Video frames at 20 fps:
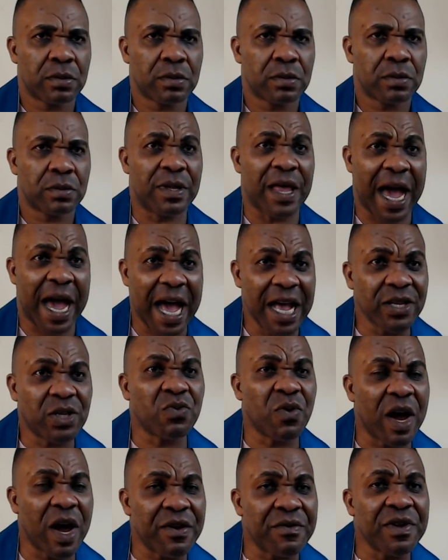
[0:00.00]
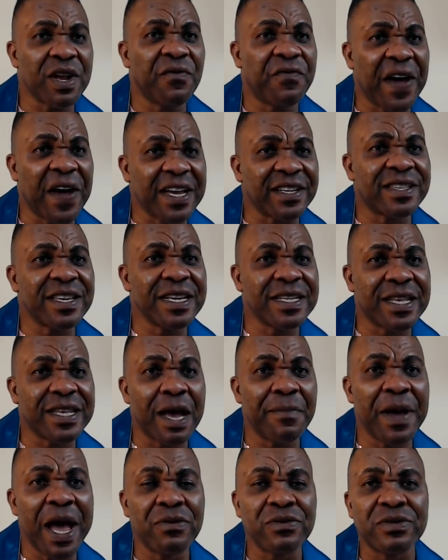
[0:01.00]
That's what real fasting is
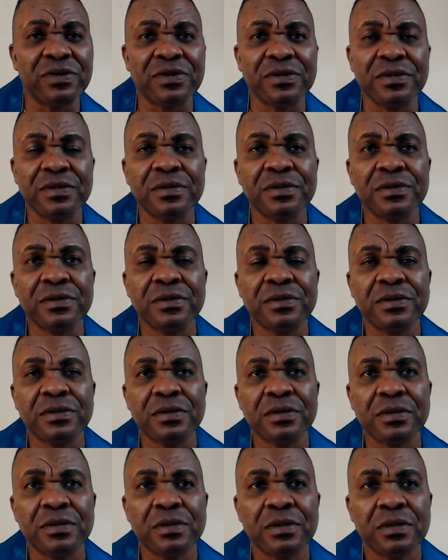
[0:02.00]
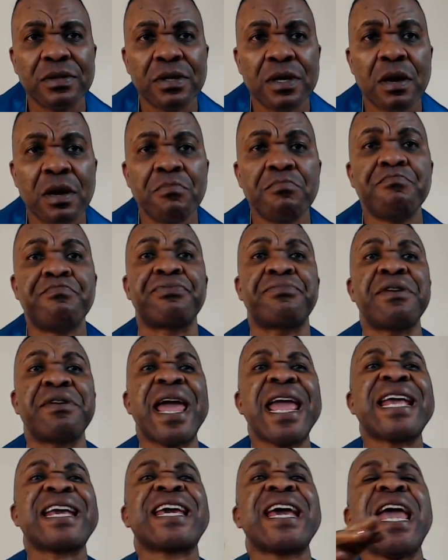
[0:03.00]
about.
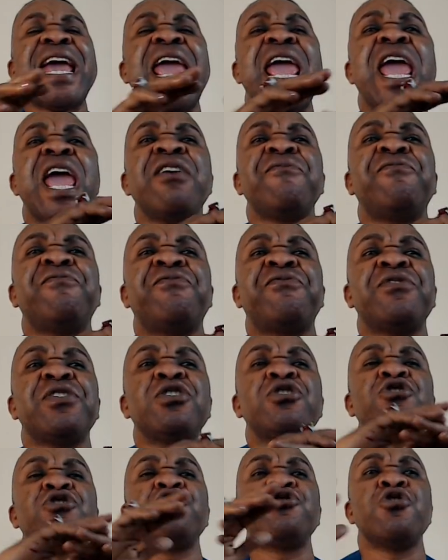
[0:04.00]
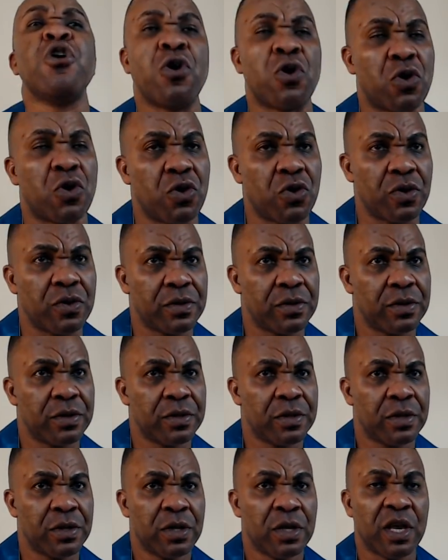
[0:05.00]
Break every yoke.
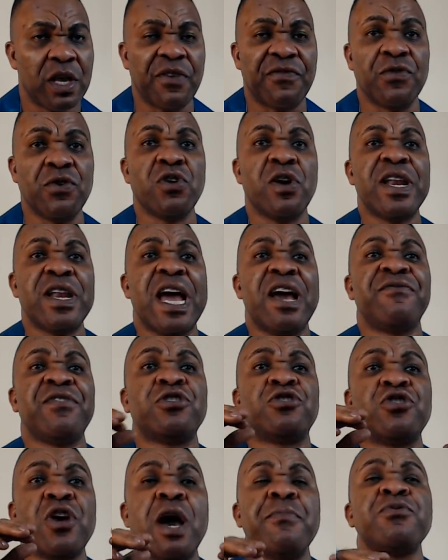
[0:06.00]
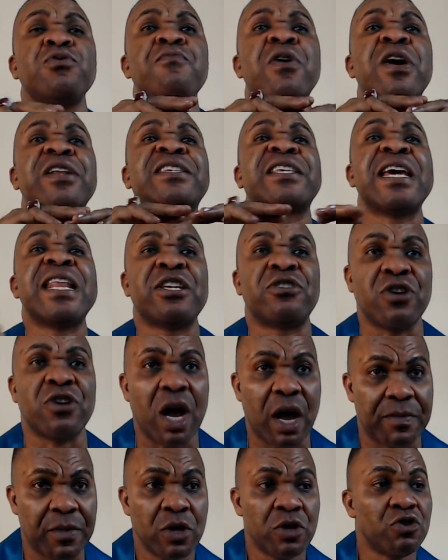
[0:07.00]
If you don't have a job, you must get a
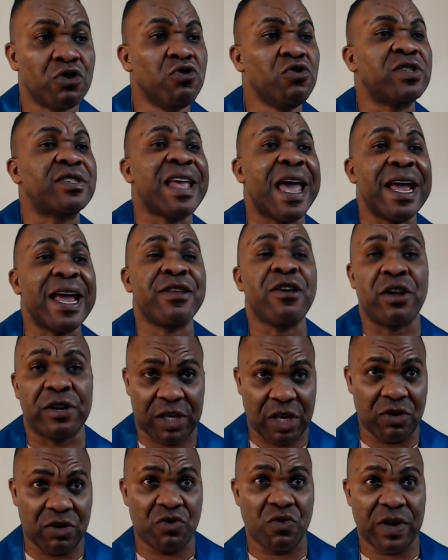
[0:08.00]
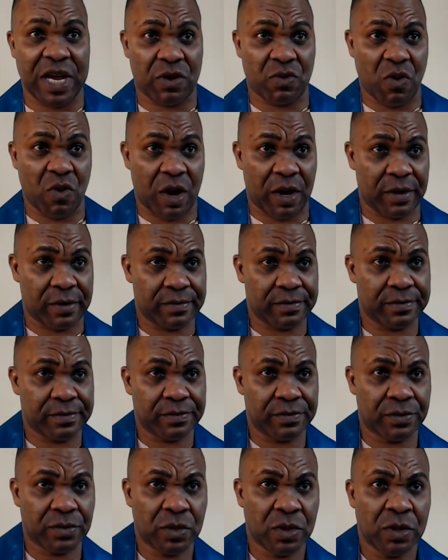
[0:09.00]
job. You stay there until you get one.
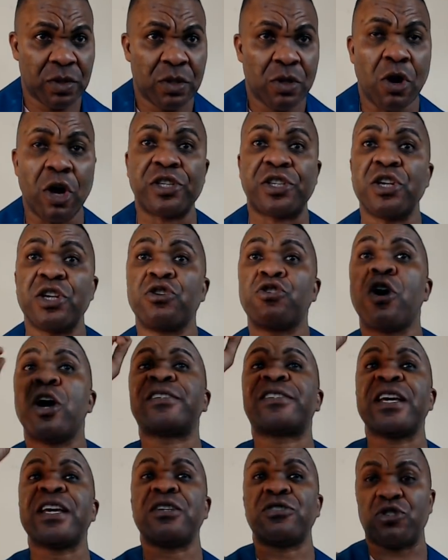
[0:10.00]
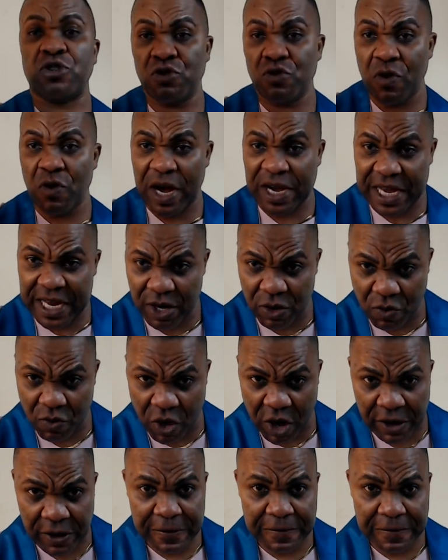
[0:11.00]
Until God tells you you are getting one.